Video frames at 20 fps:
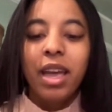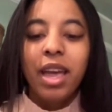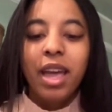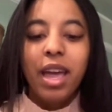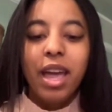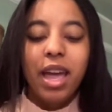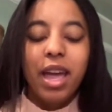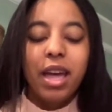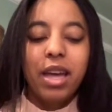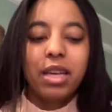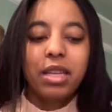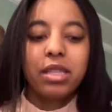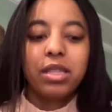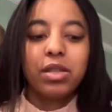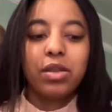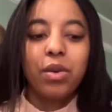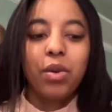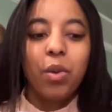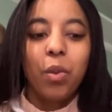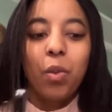And
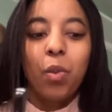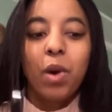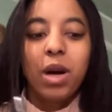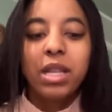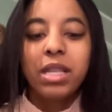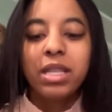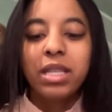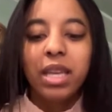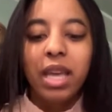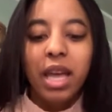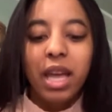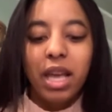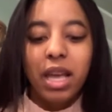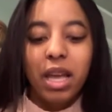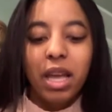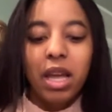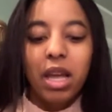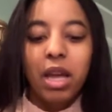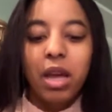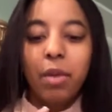one
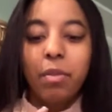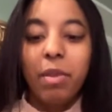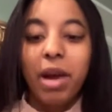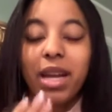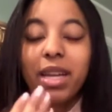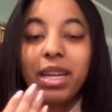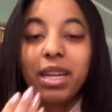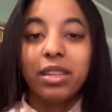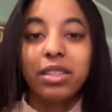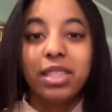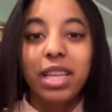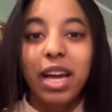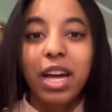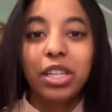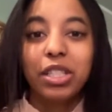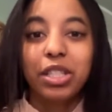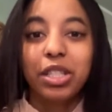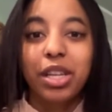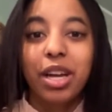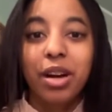day my nails
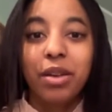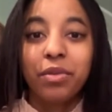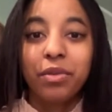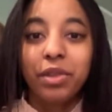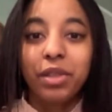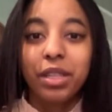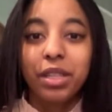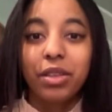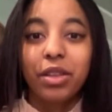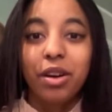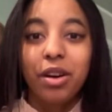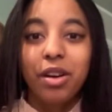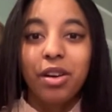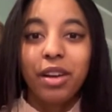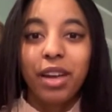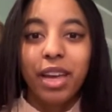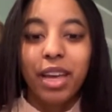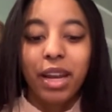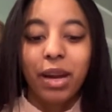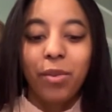actually got really long
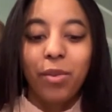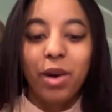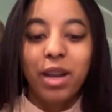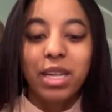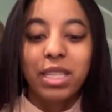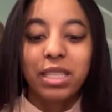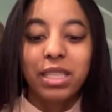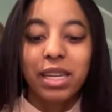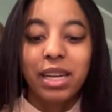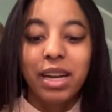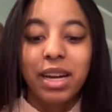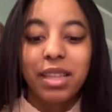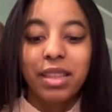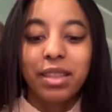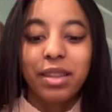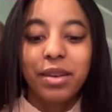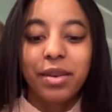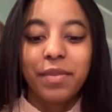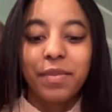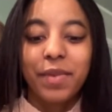and I wanted to cut
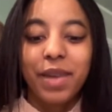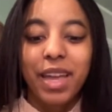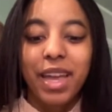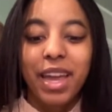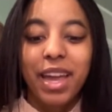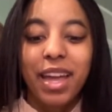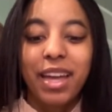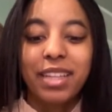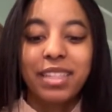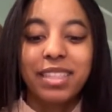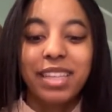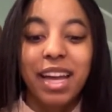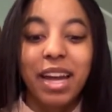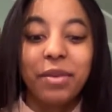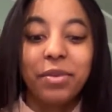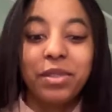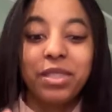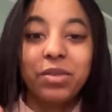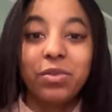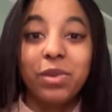them, and I
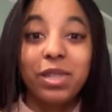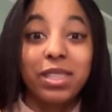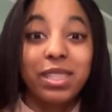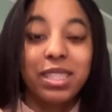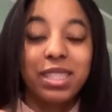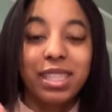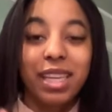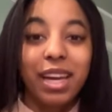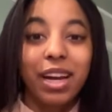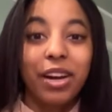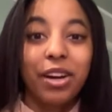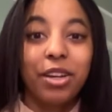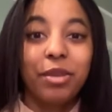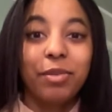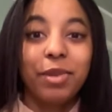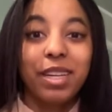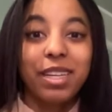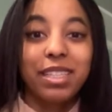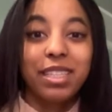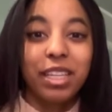was scared
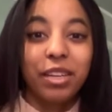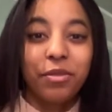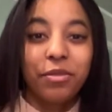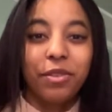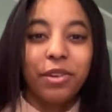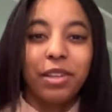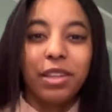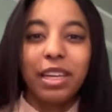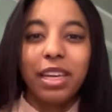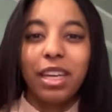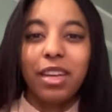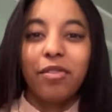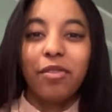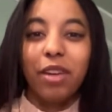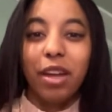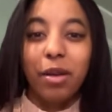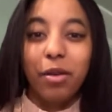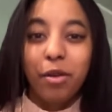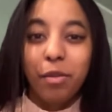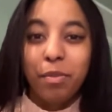because I felt like if I